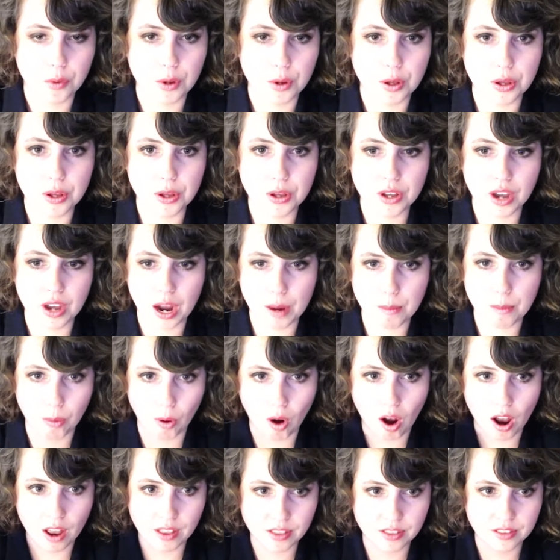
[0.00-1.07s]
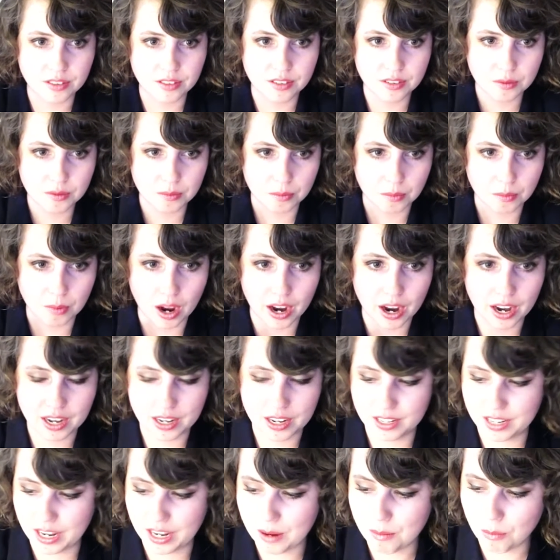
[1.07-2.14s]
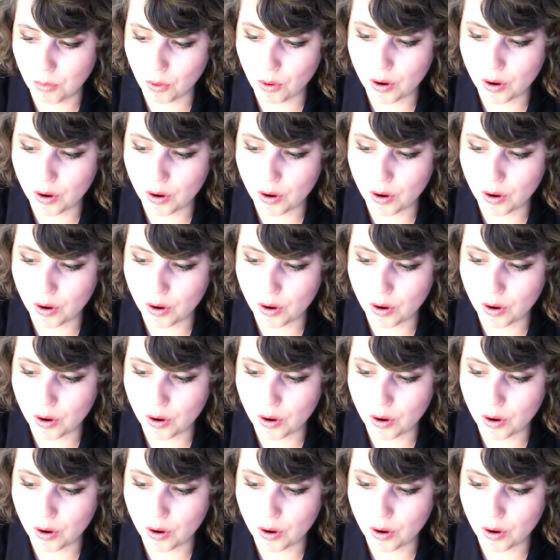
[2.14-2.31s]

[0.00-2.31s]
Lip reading: I brought my Game